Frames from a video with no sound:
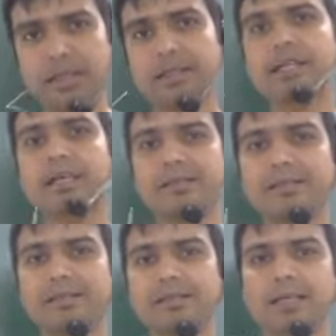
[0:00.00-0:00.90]

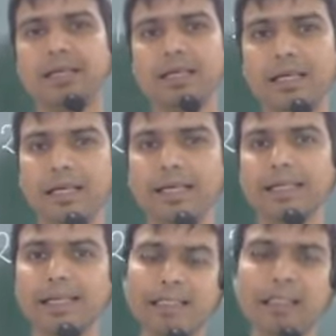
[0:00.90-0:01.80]
thus
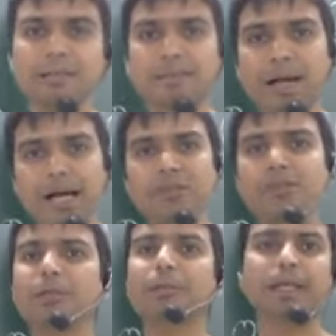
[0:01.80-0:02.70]
getting him back to
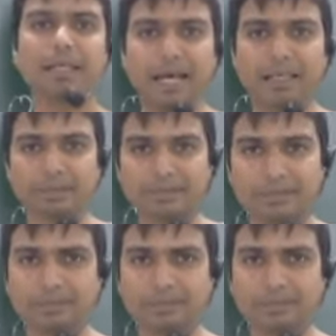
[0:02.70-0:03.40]
the mainland.